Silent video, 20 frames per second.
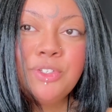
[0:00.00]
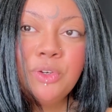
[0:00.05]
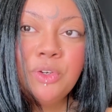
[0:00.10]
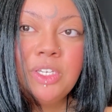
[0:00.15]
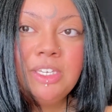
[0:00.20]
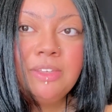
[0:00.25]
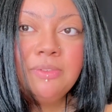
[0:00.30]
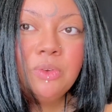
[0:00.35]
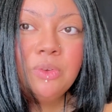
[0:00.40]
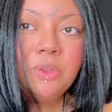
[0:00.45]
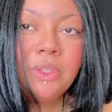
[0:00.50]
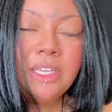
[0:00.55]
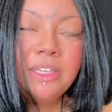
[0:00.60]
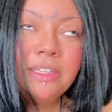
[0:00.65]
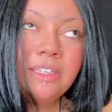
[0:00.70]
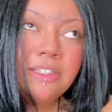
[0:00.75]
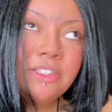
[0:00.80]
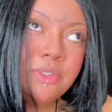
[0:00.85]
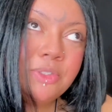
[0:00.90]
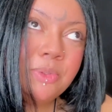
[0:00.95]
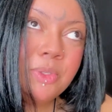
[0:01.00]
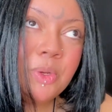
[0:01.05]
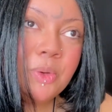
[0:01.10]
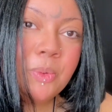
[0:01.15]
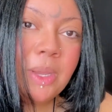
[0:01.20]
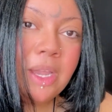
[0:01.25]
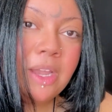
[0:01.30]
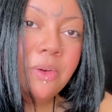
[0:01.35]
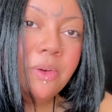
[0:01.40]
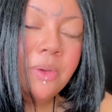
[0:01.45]
you're evil, and that you
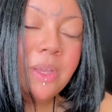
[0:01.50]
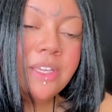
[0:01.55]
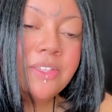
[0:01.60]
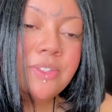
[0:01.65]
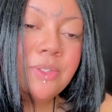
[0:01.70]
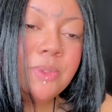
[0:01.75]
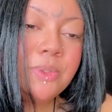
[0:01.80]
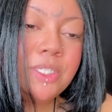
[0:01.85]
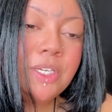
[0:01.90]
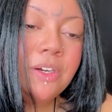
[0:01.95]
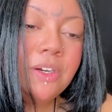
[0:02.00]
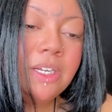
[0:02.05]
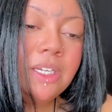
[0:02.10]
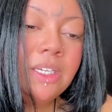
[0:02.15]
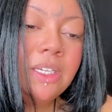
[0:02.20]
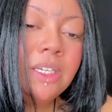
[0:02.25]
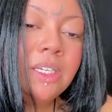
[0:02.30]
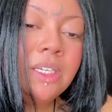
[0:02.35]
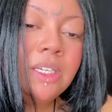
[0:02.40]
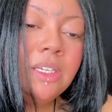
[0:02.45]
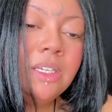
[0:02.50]
know how esoteric